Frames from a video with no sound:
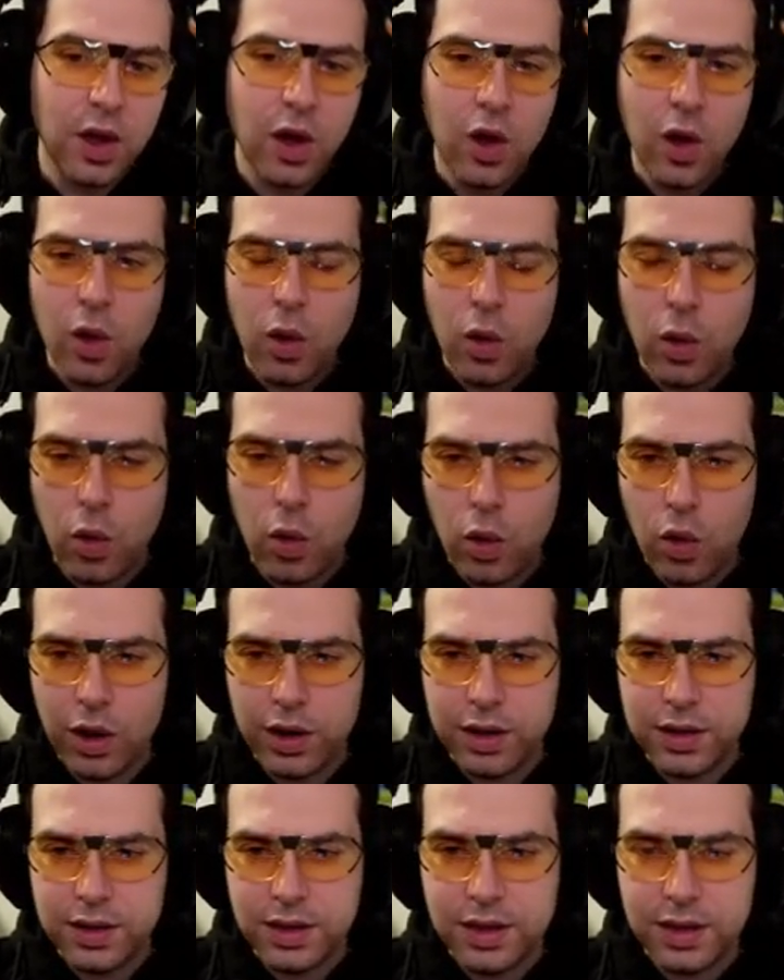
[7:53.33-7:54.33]

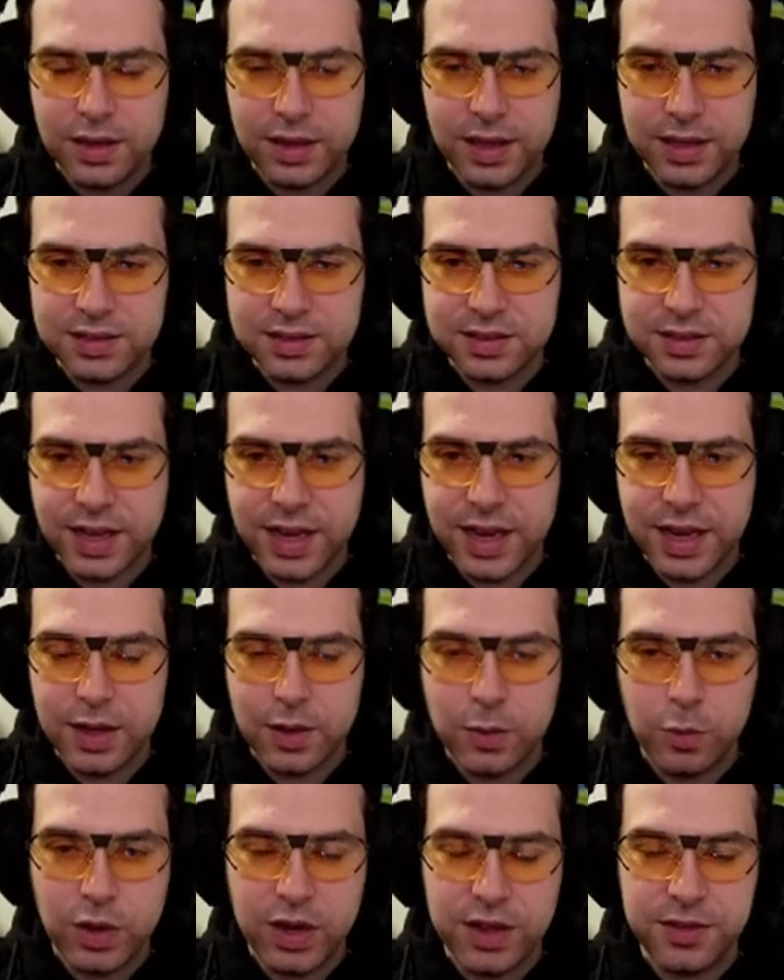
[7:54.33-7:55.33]
or let's say
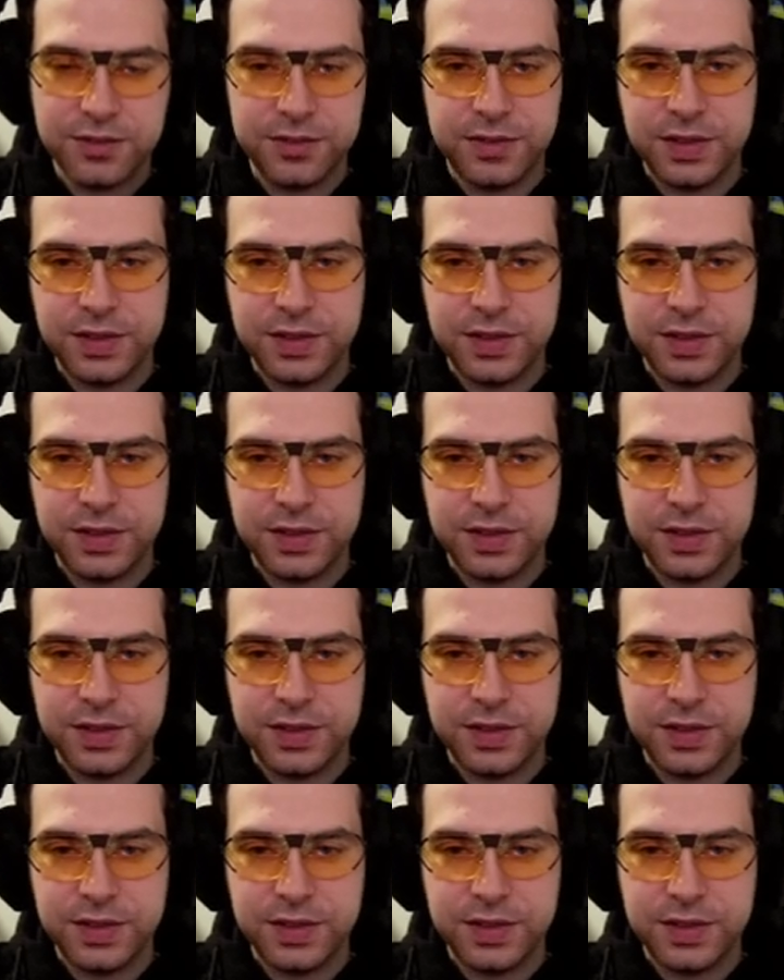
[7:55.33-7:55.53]
with